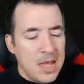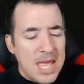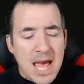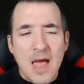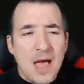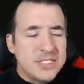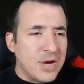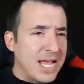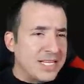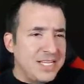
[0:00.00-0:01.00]
war. Yeah, so I
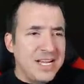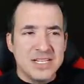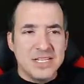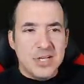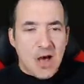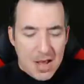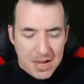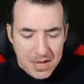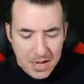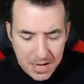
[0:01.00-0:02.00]
guess he doesn't
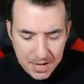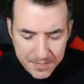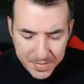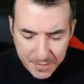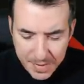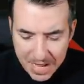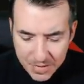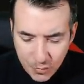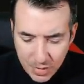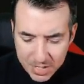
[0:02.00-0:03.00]
talk
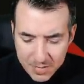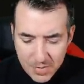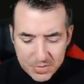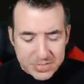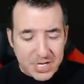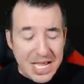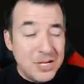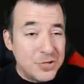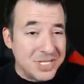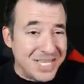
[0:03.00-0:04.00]
about one of the most
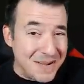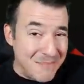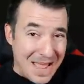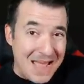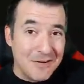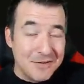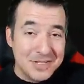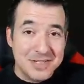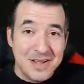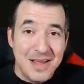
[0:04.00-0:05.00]
interesting
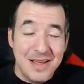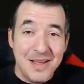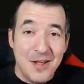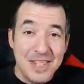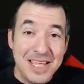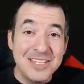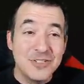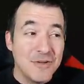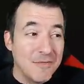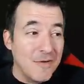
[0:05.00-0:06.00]
battles on the
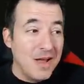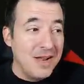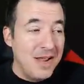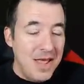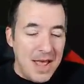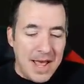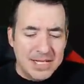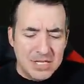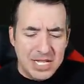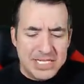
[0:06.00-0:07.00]
Eastern Front.
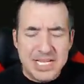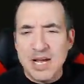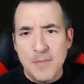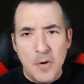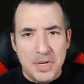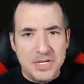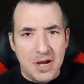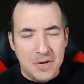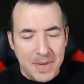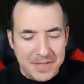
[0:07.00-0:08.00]
So let's take a moment and
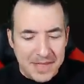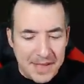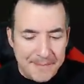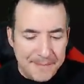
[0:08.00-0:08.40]
talk about that.